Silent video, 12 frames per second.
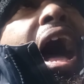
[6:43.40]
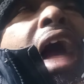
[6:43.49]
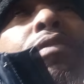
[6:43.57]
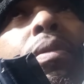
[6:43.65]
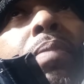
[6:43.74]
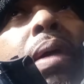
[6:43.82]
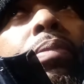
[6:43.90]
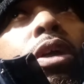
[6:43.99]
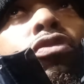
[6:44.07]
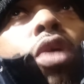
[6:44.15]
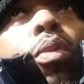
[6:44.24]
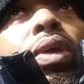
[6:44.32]
I remember
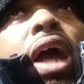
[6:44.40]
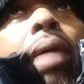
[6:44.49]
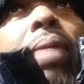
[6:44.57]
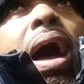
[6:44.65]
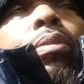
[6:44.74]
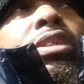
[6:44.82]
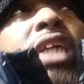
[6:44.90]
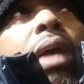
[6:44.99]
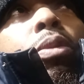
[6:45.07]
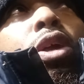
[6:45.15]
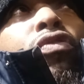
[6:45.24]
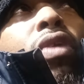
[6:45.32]
growing up, I was
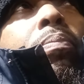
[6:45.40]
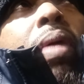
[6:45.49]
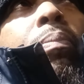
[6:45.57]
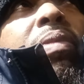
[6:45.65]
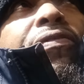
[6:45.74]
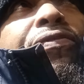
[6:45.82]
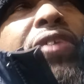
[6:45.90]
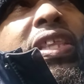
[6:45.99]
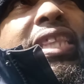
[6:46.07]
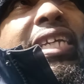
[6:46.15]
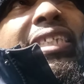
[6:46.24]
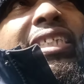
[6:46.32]
able to remember
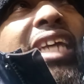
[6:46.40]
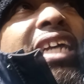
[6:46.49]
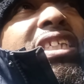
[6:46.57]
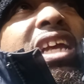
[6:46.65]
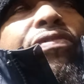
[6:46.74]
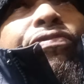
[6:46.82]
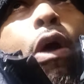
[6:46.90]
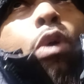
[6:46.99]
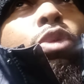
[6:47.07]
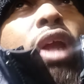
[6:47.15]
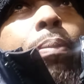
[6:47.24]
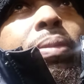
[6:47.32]
50, 60
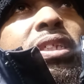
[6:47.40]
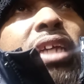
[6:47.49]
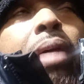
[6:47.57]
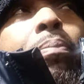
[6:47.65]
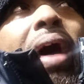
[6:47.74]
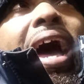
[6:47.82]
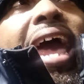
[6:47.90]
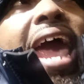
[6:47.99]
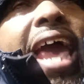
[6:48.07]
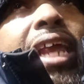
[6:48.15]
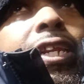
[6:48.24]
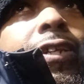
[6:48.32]
phone numbers in my
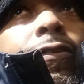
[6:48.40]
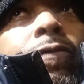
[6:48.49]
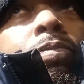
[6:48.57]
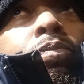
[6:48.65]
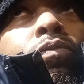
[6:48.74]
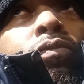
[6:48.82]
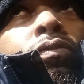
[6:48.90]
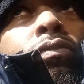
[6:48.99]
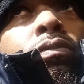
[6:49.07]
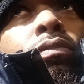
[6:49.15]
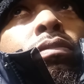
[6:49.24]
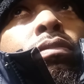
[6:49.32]
head.
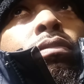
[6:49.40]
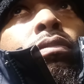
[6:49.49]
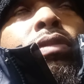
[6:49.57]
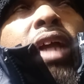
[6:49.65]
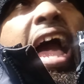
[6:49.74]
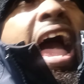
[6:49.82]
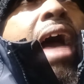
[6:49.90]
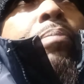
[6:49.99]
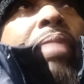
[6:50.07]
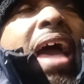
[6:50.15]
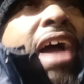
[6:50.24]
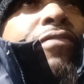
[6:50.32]
I
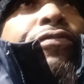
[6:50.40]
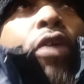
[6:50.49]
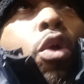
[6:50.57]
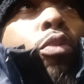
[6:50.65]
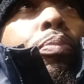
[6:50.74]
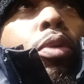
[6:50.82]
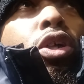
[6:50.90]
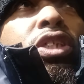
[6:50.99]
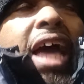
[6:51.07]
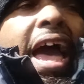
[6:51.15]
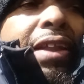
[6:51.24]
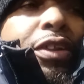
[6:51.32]
had mad phone
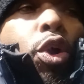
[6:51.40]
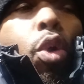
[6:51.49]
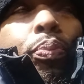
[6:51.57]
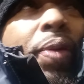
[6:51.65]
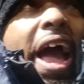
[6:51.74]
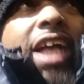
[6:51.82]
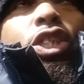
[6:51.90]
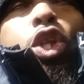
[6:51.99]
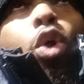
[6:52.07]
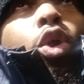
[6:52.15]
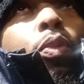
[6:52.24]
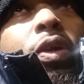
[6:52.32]
books, I had notepads
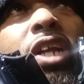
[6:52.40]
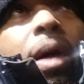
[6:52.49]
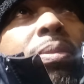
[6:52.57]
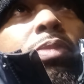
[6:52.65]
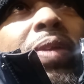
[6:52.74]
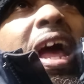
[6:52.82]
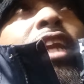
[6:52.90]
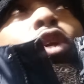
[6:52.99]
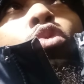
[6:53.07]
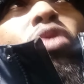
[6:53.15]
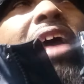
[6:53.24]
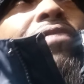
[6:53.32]
loaded with numbers, but I
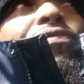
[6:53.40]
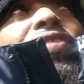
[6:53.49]
knew like